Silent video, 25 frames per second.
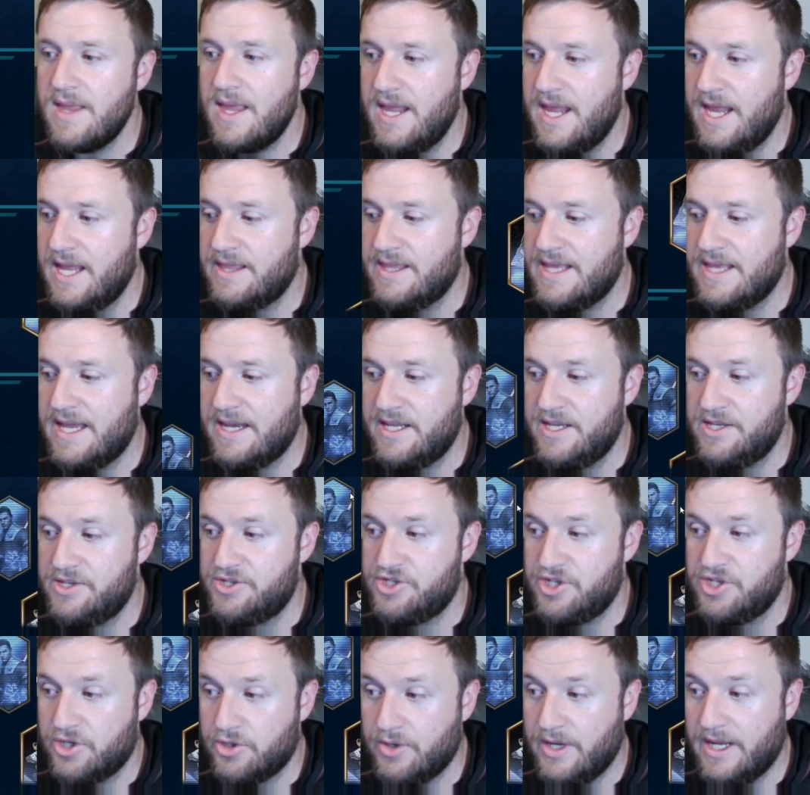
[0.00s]
And that is
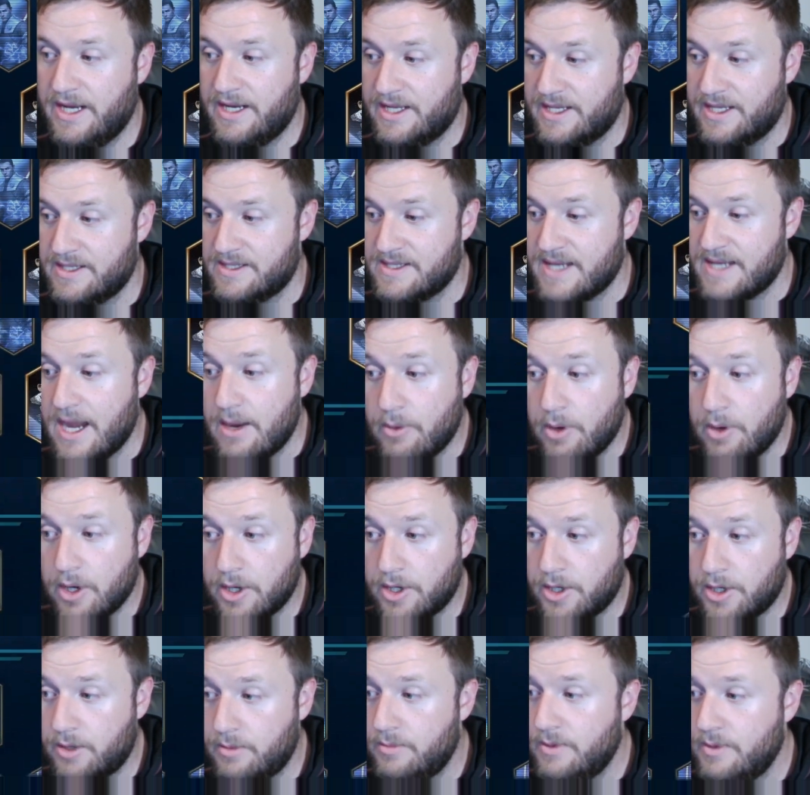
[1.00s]
General Anakin
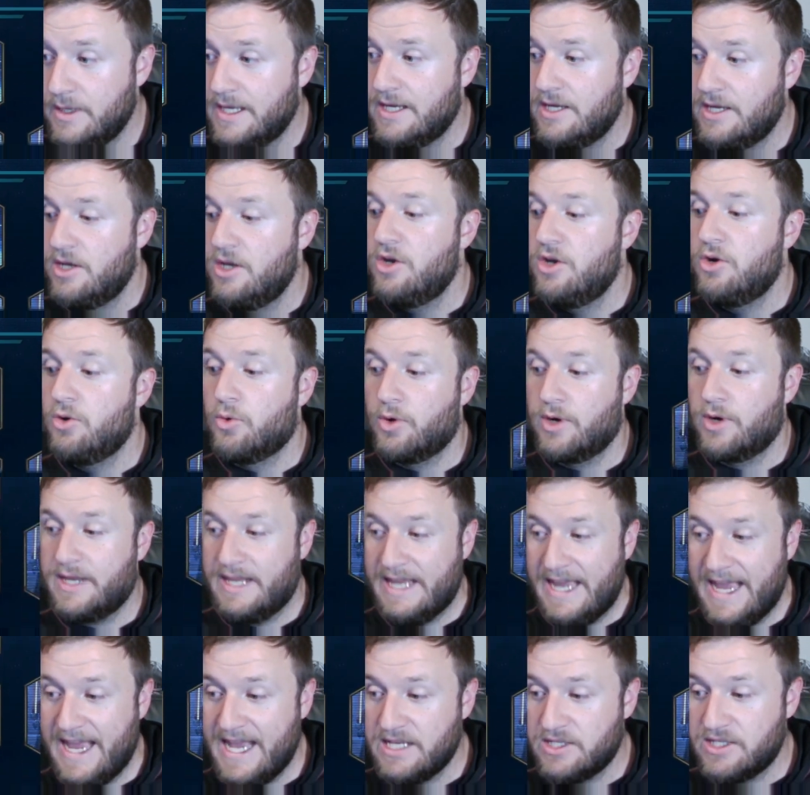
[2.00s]
Skywalker, or
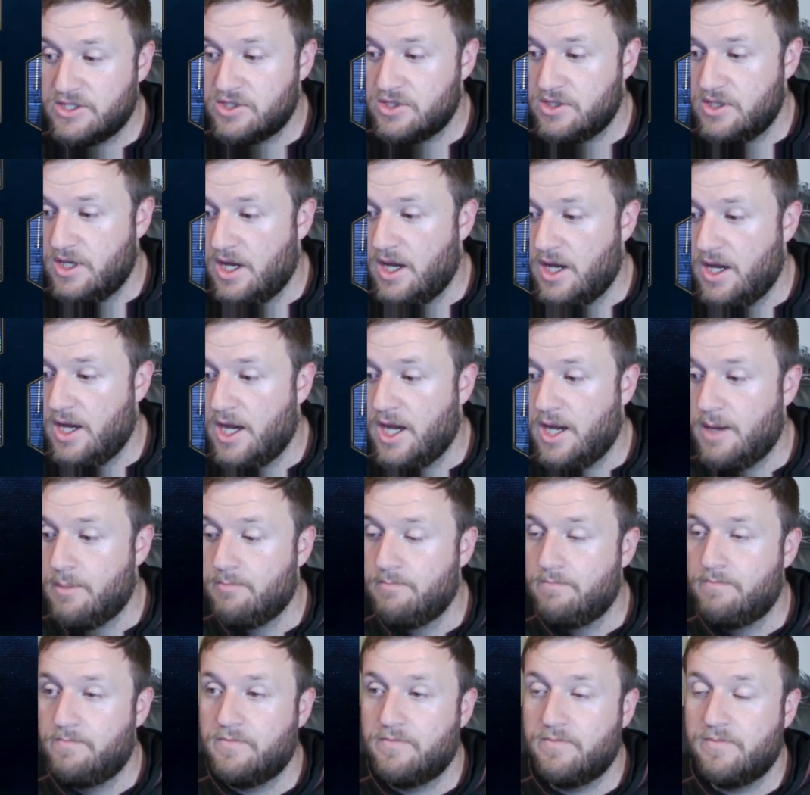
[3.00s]
Gas.
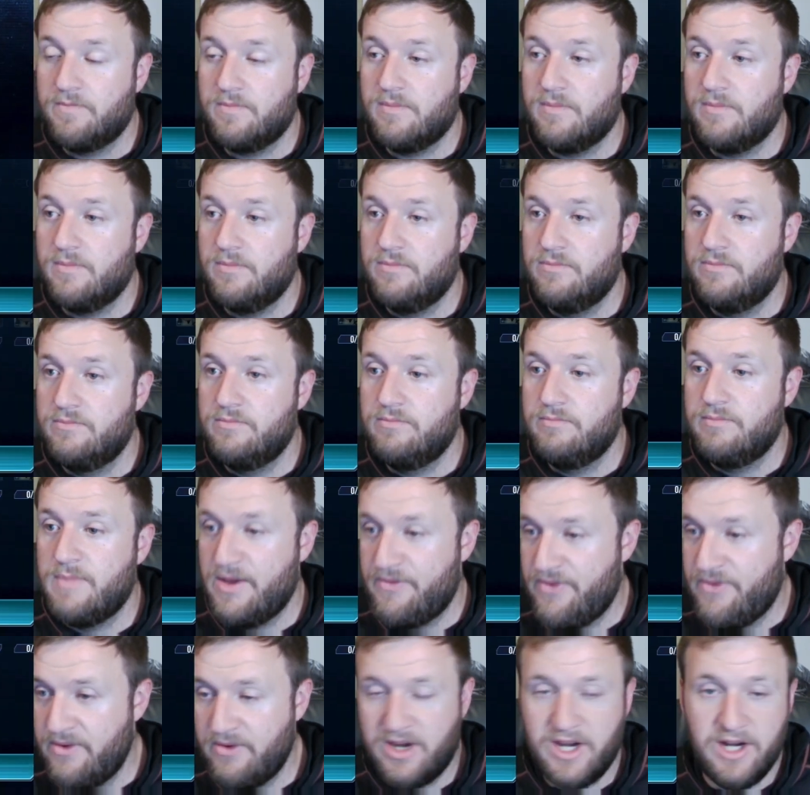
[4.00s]
My
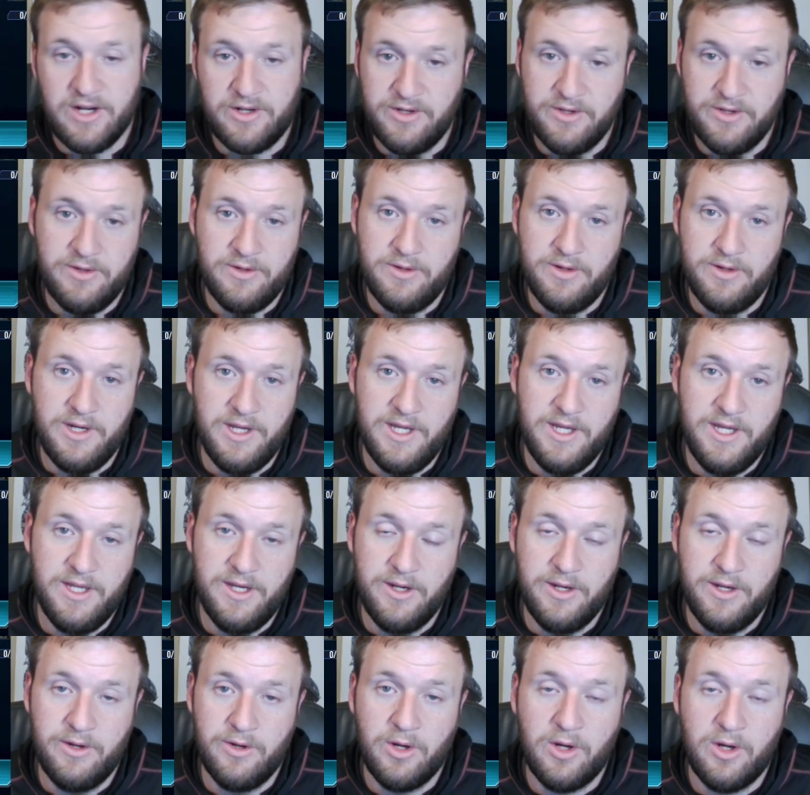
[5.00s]
favorite character
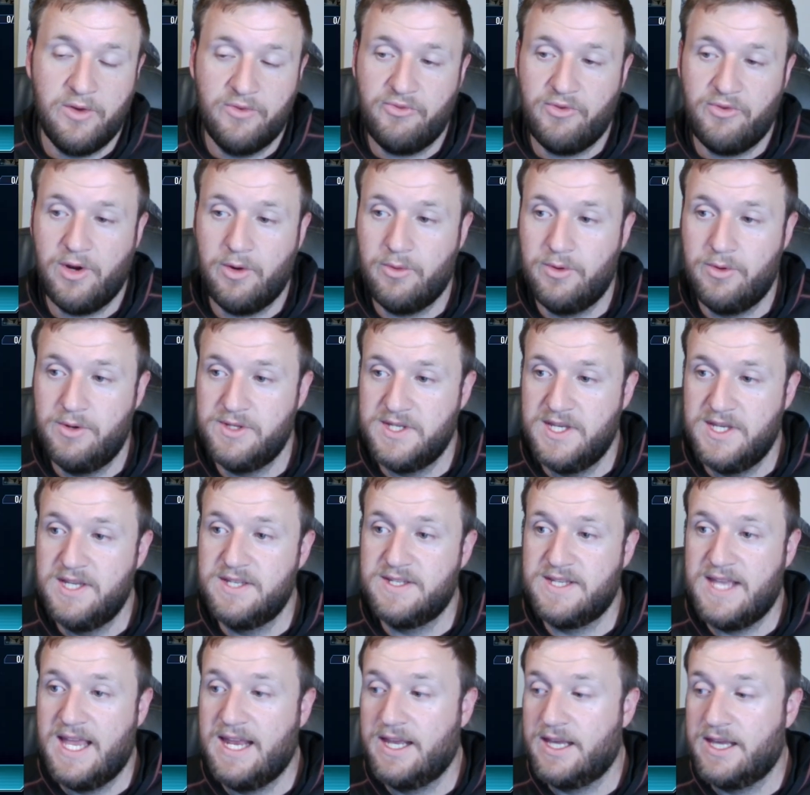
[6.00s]
in all of Star Wars
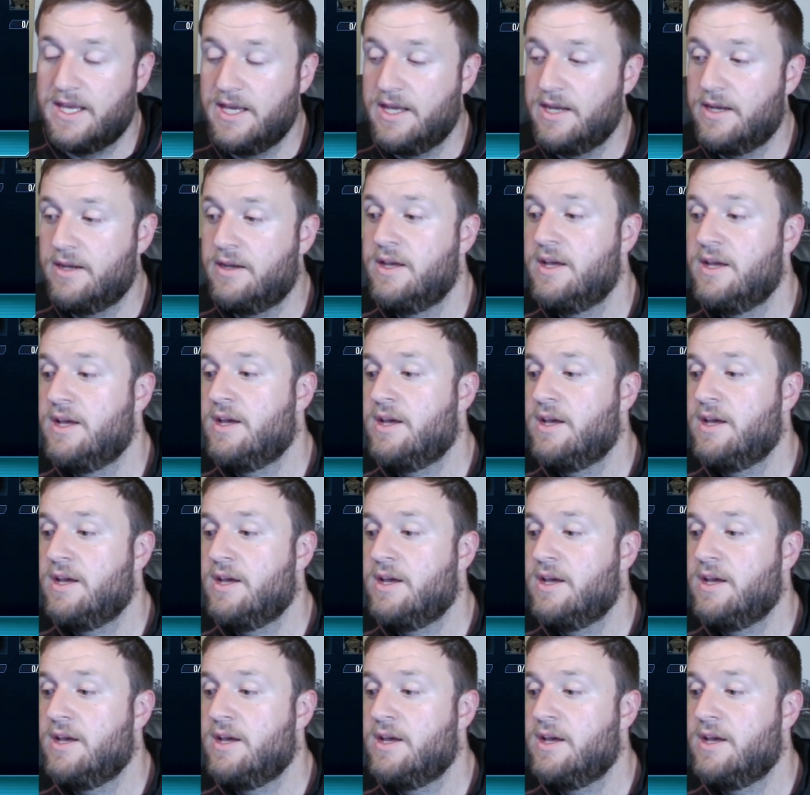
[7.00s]
is Anakin,